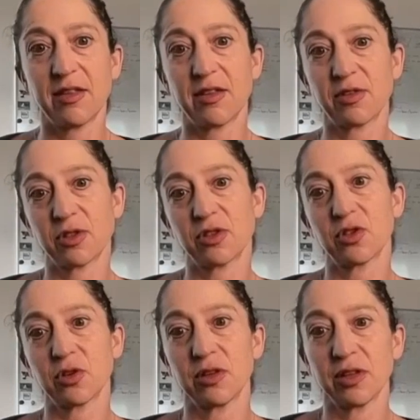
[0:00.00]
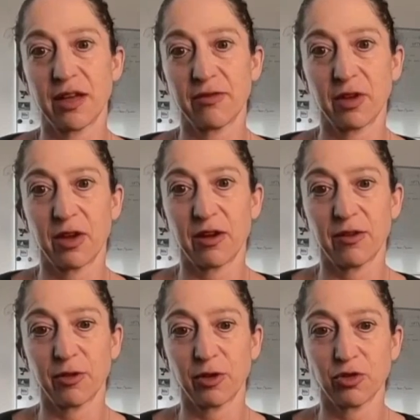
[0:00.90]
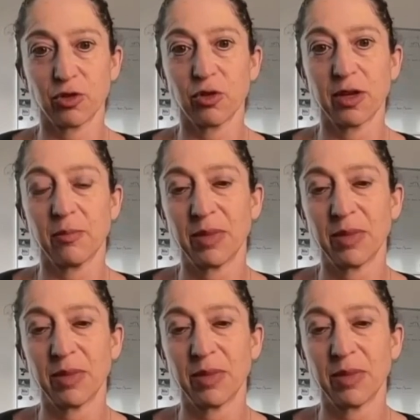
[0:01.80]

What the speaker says: that there's a certain level of control in